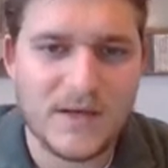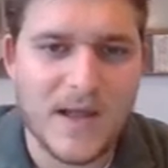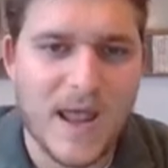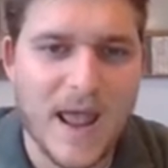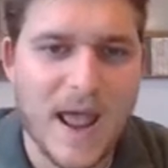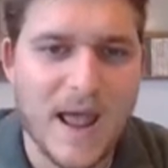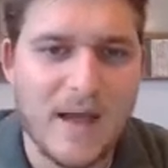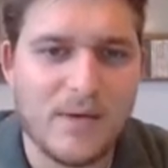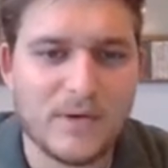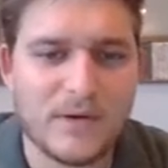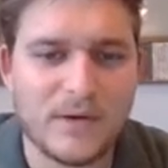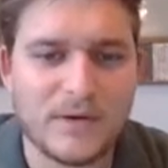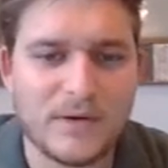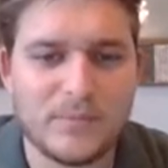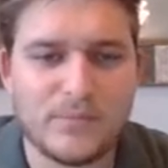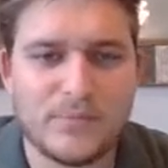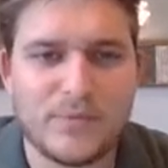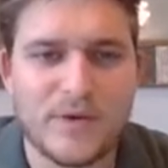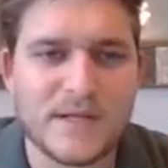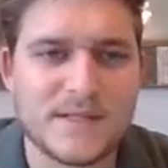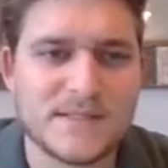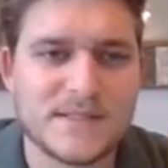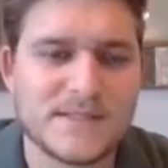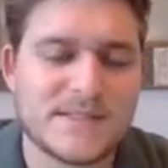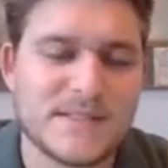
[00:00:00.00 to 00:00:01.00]
our
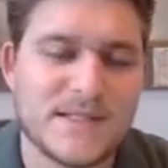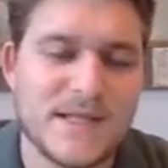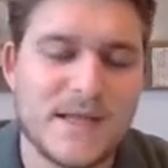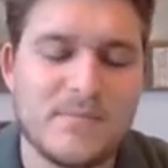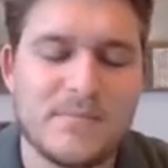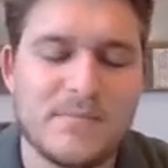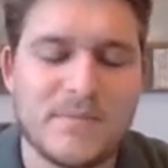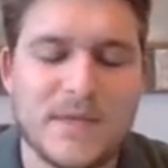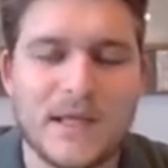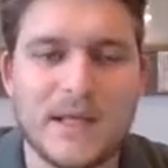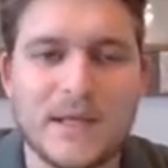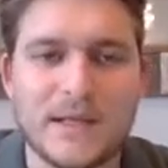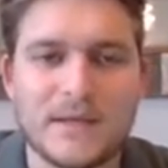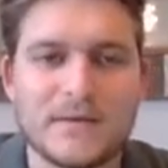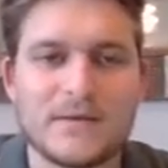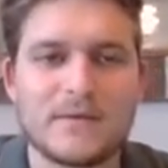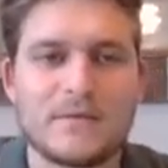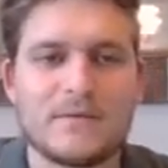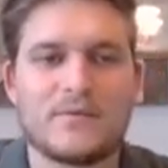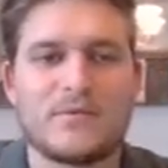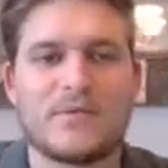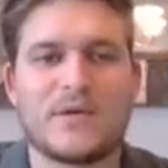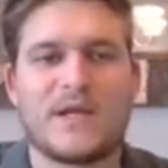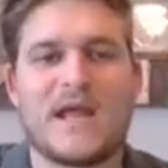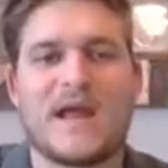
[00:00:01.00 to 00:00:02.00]
brainstem,
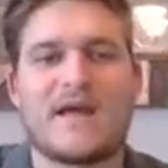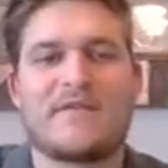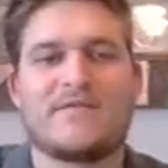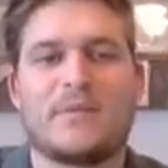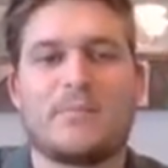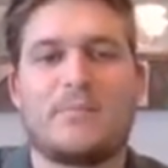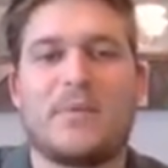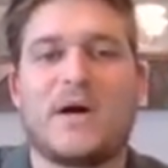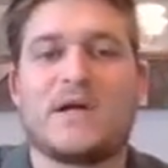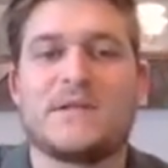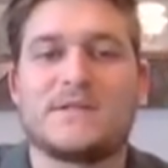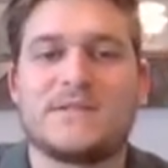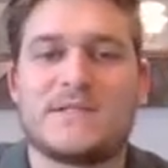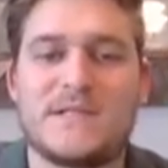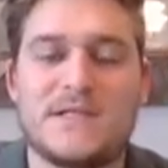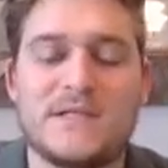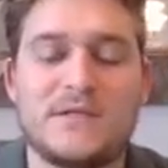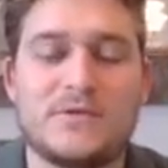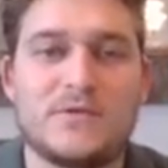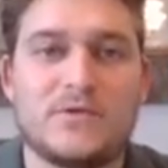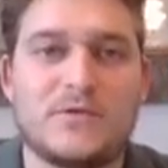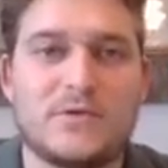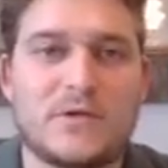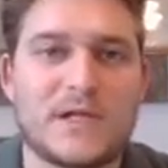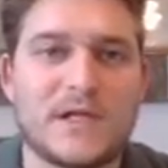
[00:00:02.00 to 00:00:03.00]
and we have the
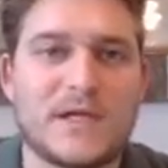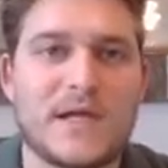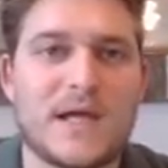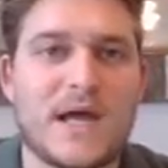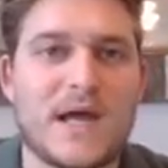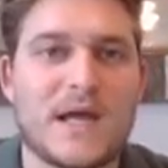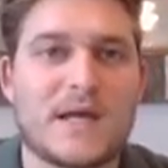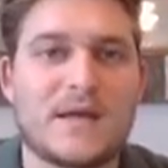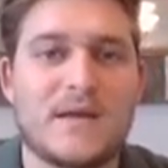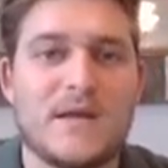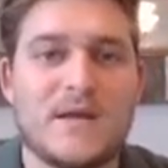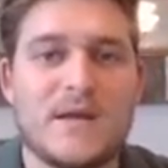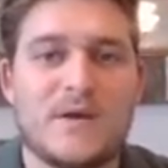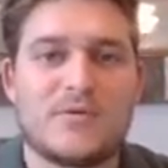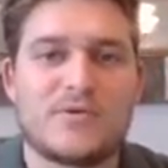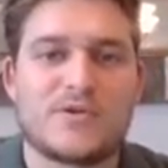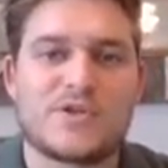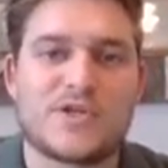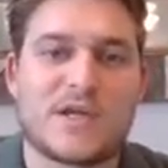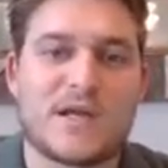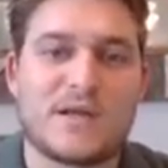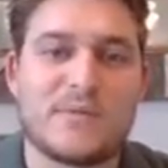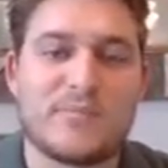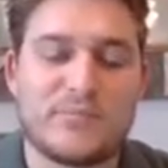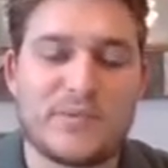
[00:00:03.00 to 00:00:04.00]
pontine nuclei,
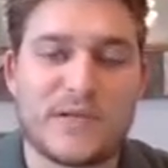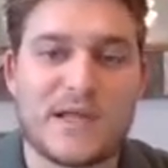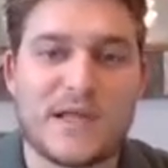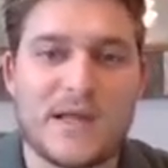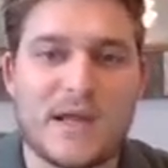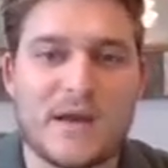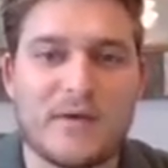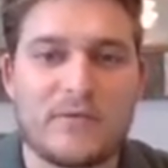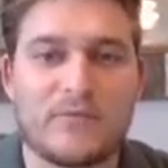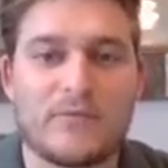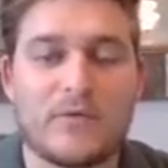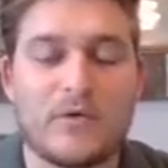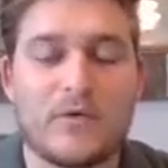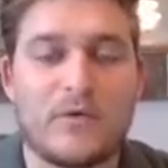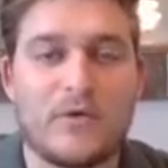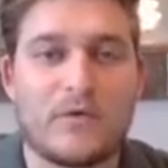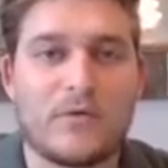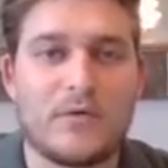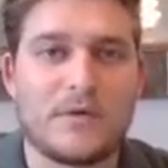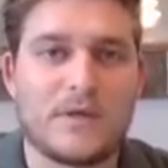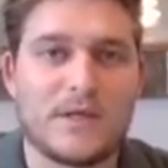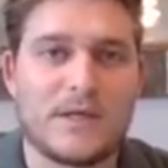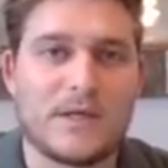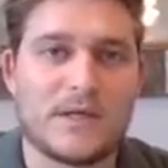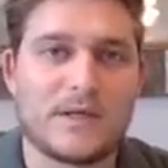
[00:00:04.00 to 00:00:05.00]
which again play a
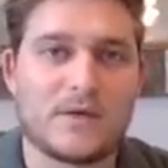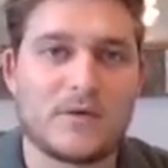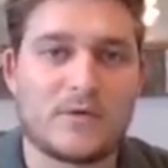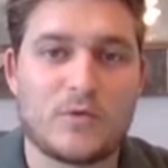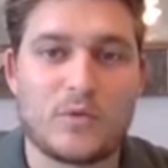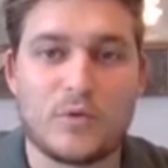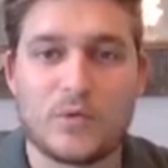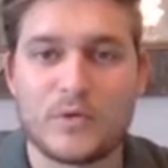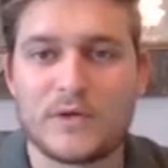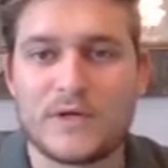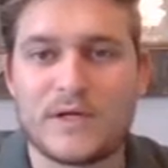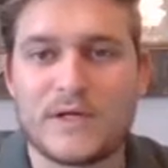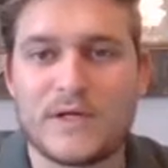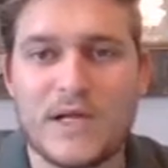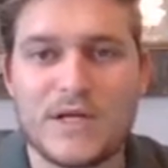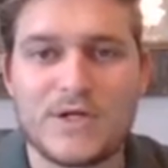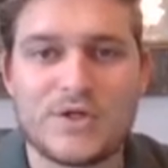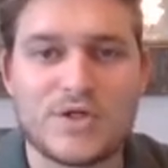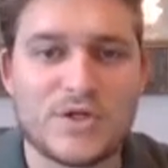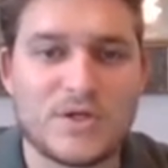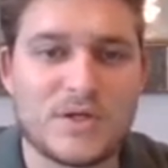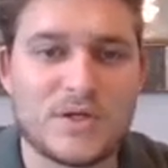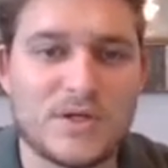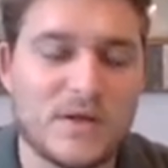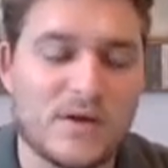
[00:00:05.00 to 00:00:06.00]
role in
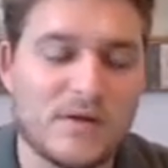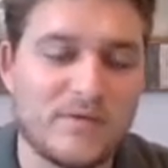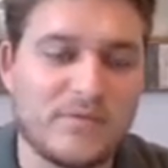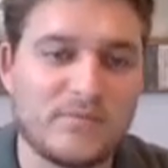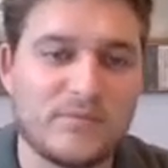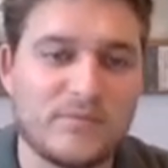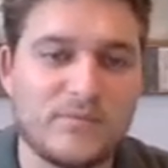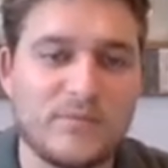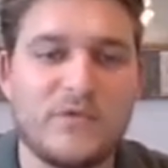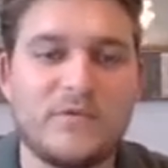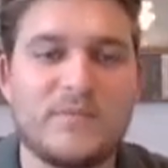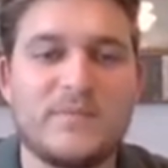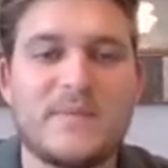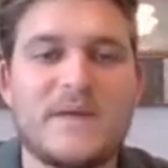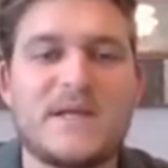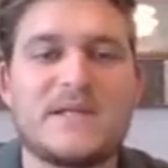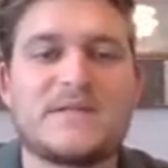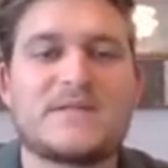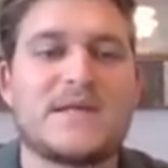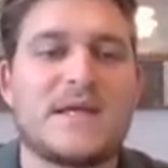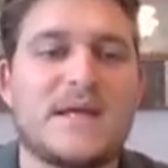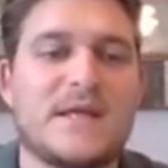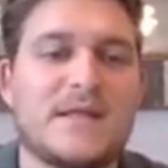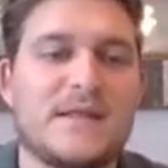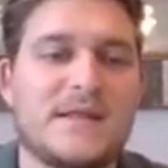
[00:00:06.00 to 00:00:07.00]
coordination of
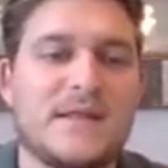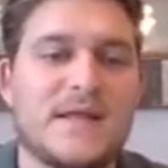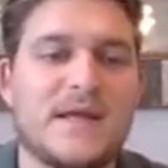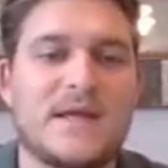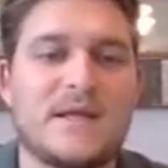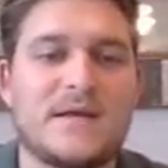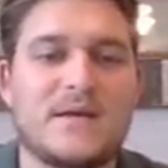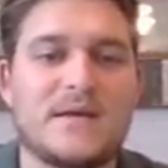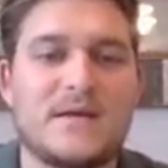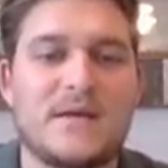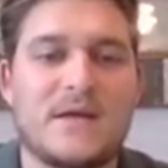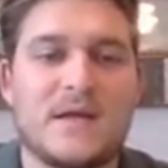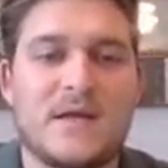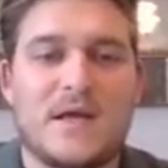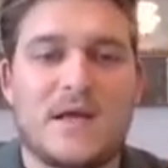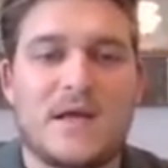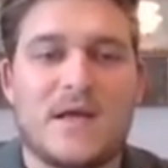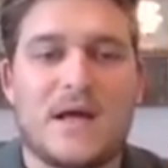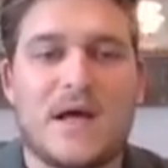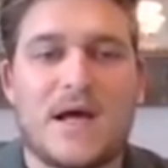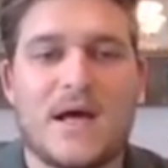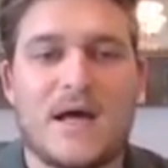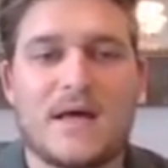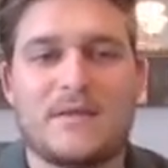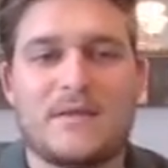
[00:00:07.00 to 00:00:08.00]
movement, and then
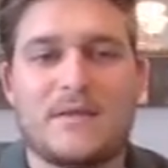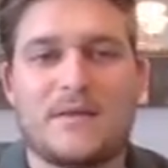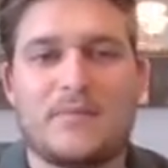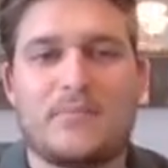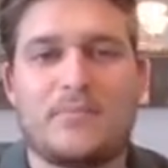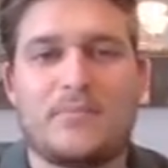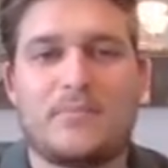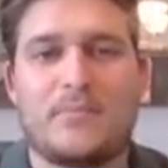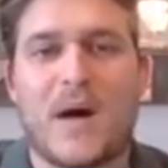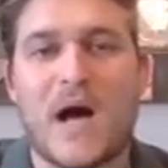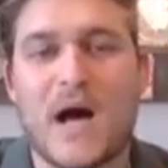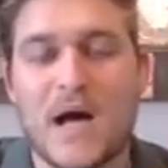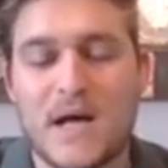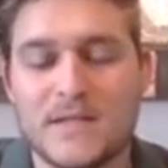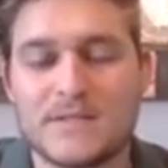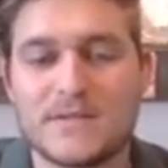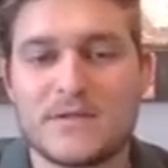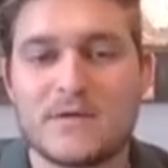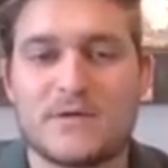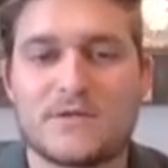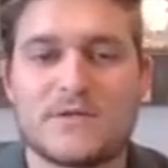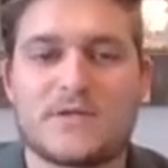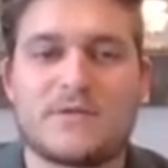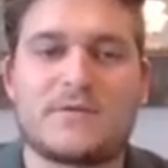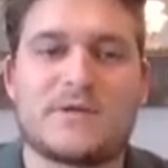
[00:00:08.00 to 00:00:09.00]
the
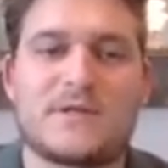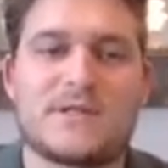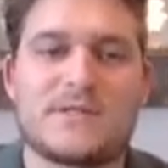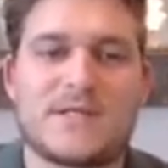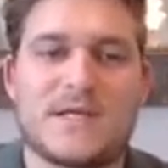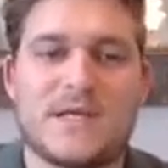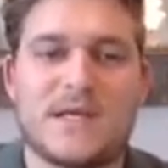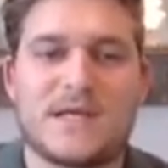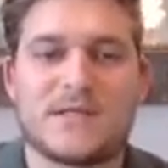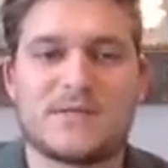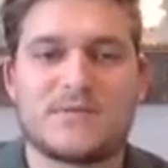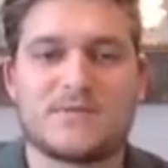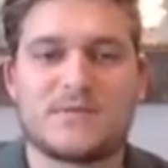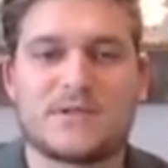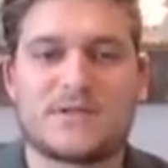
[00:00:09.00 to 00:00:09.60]
pons also contains what's